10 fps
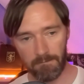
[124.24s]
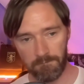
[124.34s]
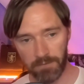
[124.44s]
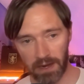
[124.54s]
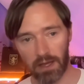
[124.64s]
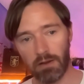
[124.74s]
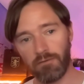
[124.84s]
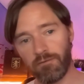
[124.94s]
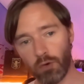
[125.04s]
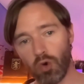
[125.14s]
Villa
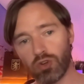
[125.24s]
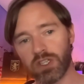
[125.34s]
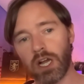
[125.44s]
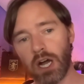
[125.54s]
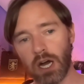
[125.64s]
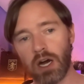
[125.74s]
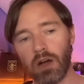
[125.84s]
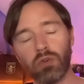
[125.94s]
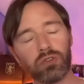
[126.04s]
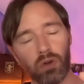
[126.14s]
fought hard,
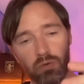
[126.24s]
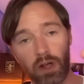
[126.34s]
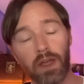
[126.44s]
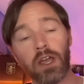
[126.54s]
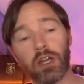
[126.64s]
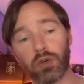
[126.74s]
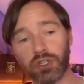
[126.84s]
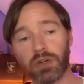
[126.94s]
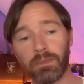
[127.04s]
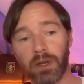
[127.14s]
or rather,
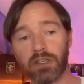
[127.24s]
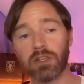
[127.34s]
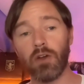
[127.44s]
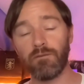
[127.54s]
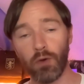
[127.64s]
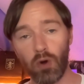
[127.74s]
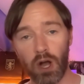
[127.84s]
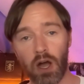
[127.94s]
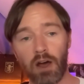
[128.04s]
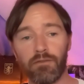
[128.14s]
Christian Purslow fought
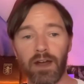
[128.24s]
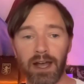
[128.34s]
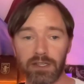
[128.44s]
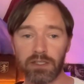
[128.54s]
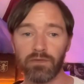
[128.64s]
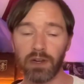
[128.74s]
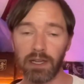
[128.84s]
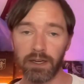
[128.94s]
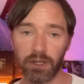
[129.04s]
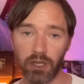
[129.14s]
hard for Aston Villa
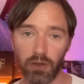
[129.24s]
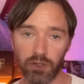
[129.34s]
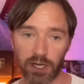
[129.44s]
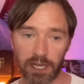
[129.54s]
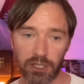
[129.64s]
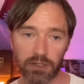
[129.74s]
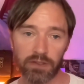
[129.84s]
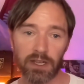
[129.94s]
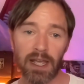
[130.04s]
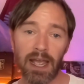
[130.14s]
in
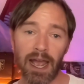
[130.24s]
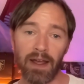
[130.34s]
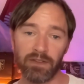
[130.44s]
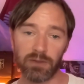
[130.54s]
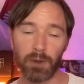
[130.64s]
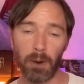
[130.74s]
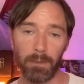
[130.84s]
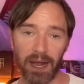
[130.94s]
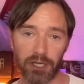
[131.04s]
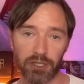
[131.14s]
negotiations and spoke
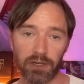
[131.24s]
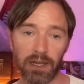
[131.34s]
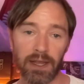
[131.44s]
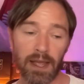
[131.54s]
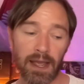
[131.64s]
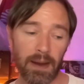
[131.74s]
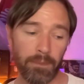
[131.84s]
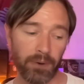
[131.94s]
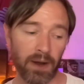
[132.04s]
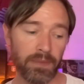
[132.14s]
passionately in
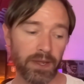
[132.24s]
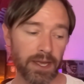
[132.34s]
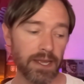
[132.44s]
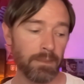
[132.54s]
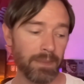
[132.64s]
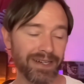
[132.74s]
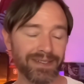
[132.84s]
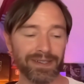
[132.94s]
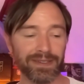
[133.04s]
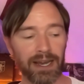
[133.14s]
Premier League
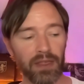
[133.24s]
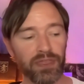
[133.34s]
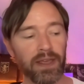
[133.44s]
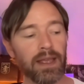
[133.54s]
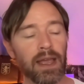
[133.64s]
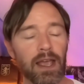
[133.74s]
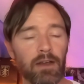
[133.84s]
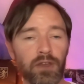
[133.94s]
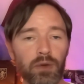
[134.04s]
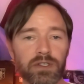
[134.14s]
meetings. And I think
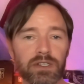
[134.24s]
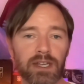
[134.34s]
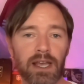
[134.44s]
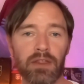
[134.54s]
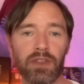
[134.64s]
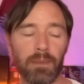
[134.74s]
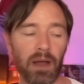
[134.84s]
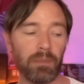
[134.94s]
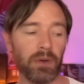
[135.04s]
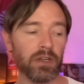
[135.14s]
if you were to say anything
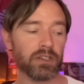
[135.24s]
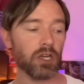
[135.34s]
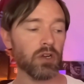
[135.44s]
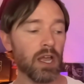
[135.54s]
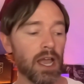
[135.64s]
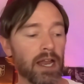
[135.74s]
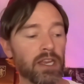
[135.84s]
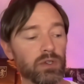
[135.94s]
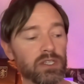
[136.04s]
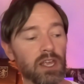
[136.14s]
about Purslow and
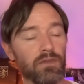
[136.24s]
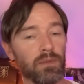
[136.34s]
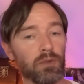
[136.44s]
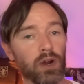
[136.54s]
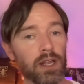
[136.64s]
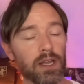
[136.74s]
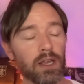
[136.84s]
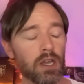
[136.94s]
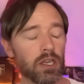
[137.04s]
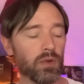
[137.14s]
you were to give him credit,
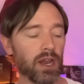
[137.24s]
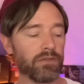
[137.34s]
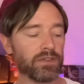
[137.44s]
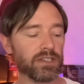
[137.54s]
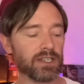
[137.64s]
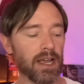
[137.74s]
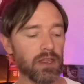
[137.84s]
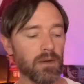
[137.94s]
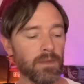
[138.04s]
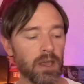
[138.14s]
you would have to say
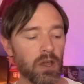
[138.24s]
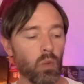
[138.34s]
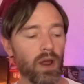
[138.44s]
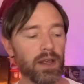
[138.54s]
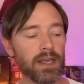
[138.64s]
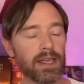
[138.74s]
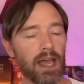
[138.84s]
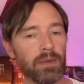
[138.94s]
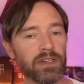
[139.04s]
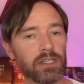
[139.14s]
that when he
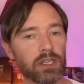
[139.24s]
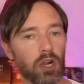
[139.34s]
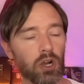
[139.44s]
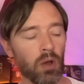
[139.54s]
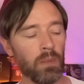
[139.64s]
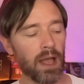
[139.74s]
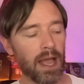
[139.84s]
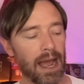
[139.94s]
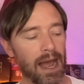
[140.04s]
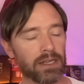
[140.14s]
came into the club,
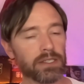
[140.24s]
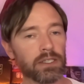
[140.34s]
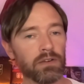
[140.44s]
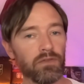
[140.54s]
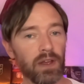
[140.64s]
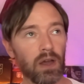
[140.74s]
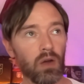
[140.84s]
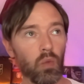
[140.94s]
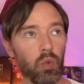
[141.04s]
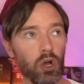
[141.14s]
Aston
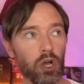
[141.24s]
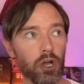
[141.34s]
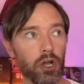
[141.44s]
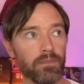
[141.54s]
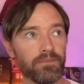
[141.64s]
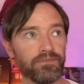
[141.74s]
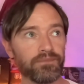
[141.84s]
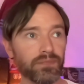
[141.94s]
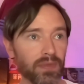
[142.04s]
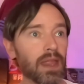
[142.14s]
Villa were
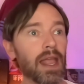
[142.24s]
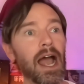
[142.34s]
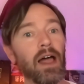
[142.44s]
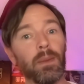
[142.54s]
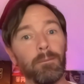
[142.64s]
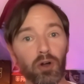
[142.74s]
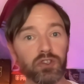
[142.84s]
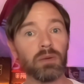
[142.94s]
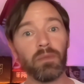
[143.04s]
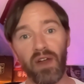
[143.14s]
at the
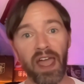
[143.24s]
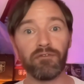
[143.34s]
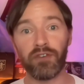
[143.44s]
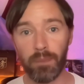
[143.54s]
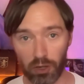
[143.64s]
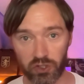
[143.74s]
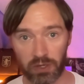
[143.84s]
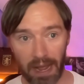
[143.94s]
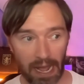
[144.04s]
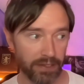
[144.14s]
bottom of every
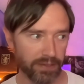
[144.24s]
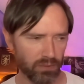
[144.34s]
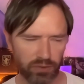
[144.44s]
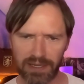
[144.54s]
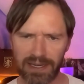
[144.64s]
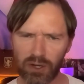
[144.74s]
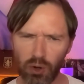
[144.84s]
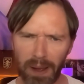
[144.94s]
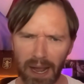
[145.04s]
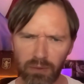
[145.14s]
bottom, as was it
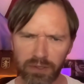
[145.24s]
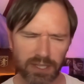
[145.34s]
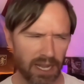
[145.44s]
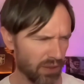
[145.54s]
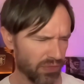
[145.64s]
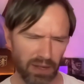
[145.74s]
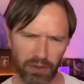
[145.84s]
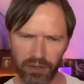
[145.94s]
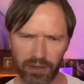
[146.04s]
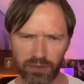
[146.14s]
Nickelback would say? I
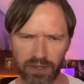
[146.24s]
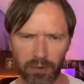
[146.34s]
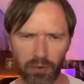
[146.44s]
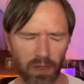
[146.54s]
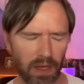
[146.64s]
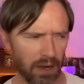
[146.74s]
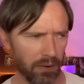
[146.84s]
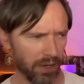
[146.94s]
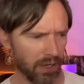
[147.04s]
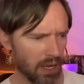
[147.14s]
think it was them who wrote that
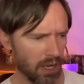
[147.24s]
lyric.